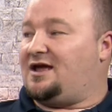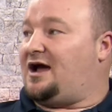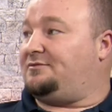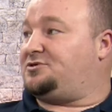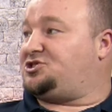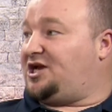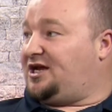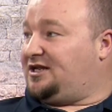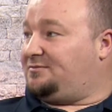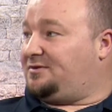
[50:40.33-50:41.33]
I'm
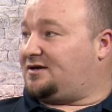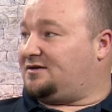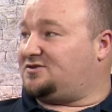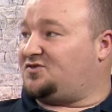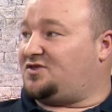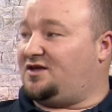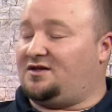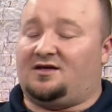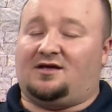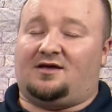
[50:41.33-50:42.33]
shaded because of the
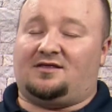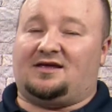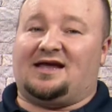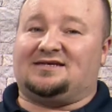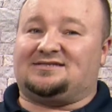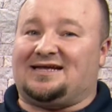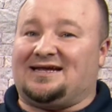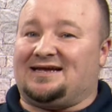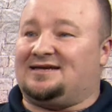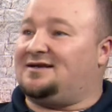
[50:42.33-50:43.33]

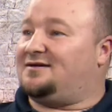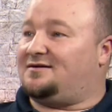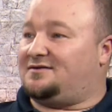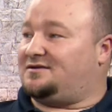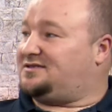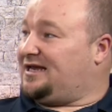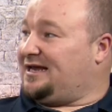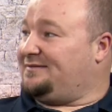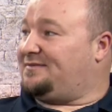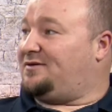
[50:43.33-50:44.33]
18
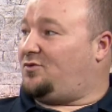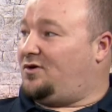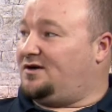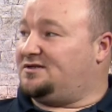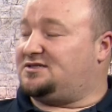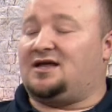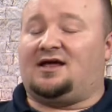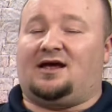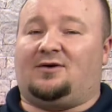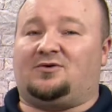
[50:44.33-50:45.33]
team that was.
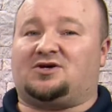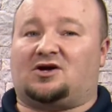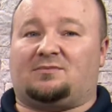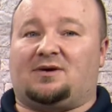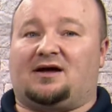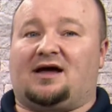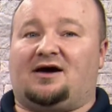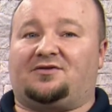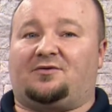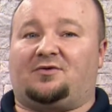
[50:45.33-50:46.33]
And we talked about
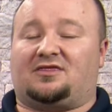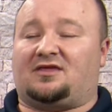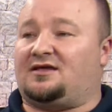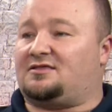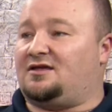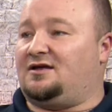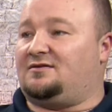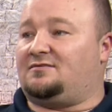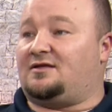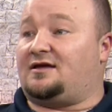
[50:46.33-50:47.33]
how that we think that
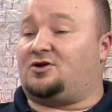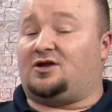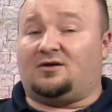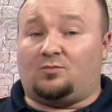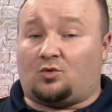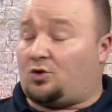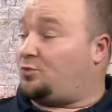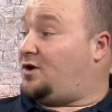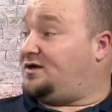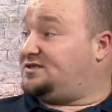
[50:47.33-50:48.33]
they could hit more
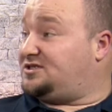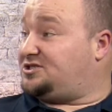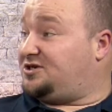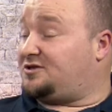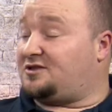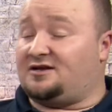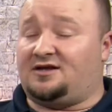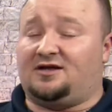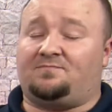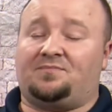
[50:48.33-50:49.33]
home runs this year than they
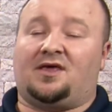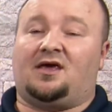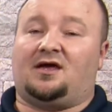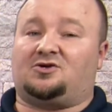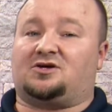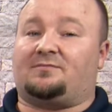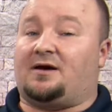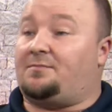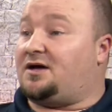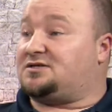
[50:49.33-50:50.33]
did. You're talking
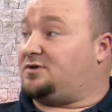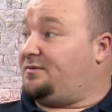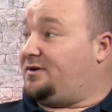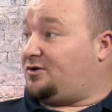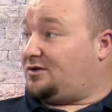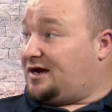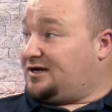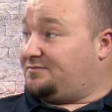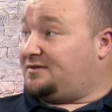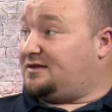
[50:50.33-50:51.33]
about possibly a better
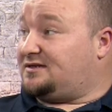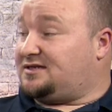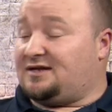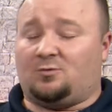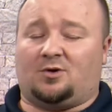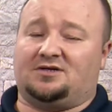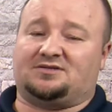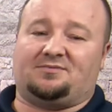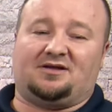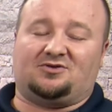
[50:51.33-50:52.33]
lineup than that team was. I
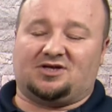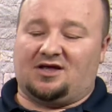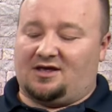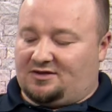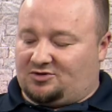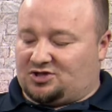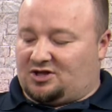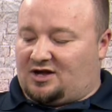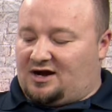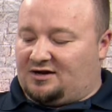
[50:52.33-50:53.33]
mean, there's a
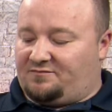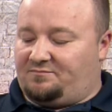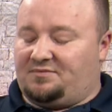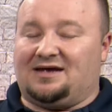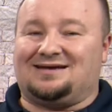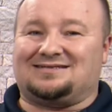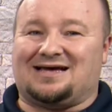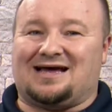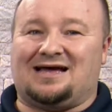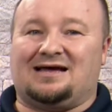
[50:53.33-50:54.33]
lot of big
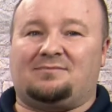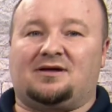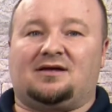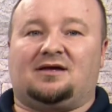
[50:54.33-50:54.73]
time